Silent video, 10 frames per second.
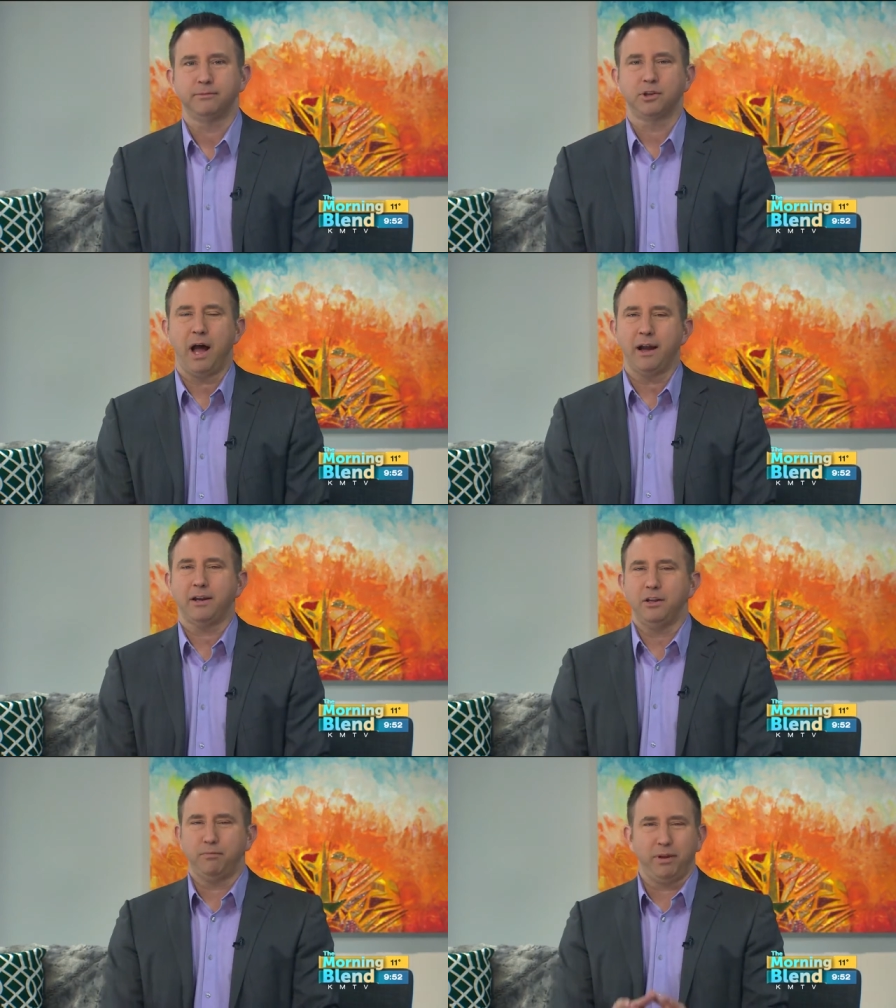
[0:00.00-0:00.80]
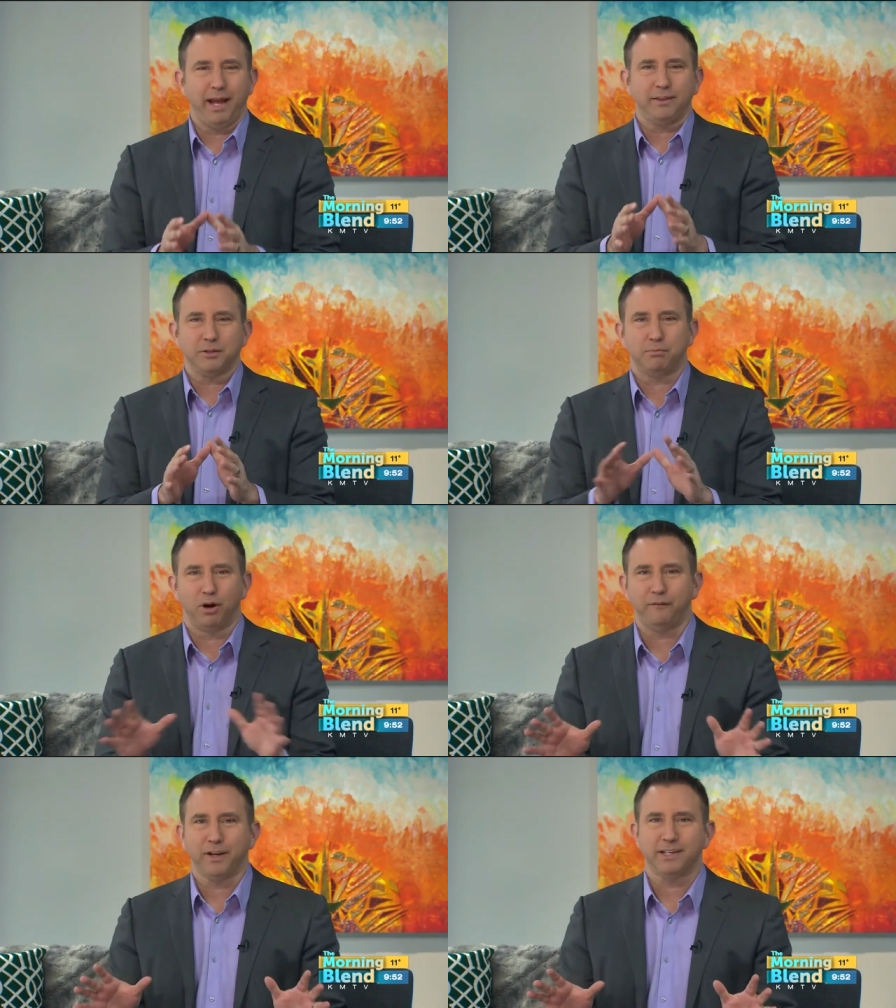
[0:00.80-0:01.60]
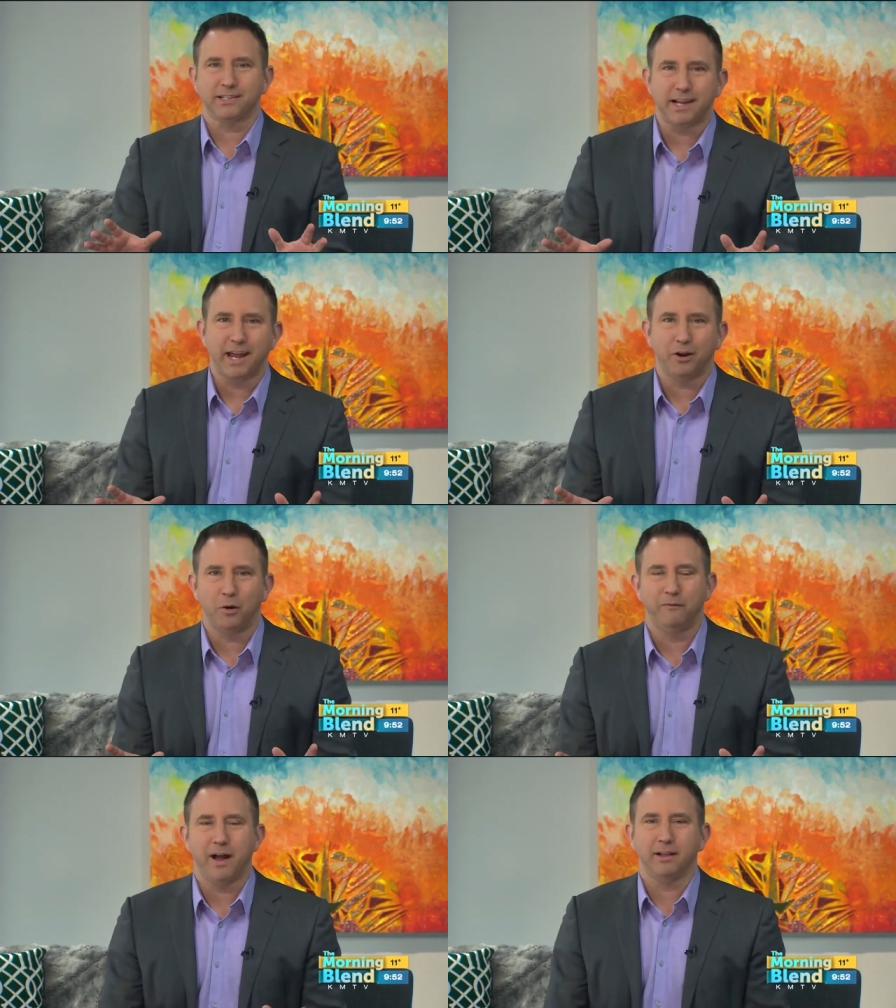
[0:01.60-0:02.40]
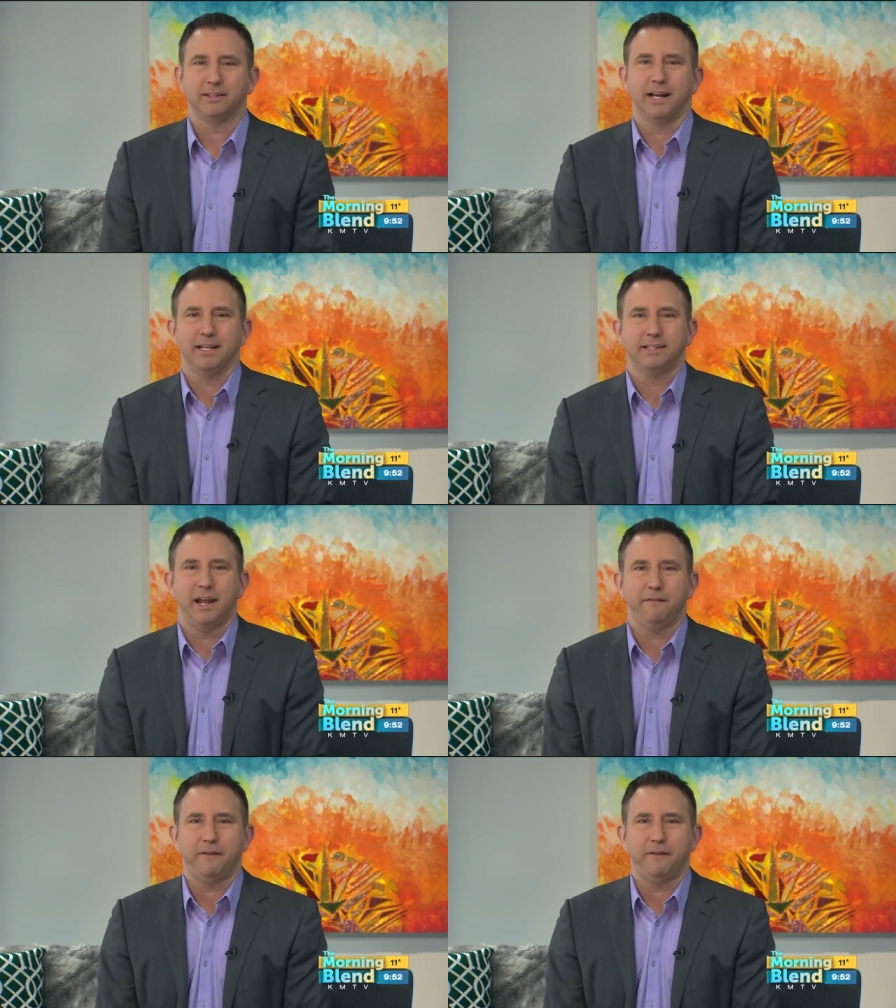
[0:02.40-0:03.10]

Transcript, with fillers: So how can you plan this perfect stay-at-home Valentine's Day?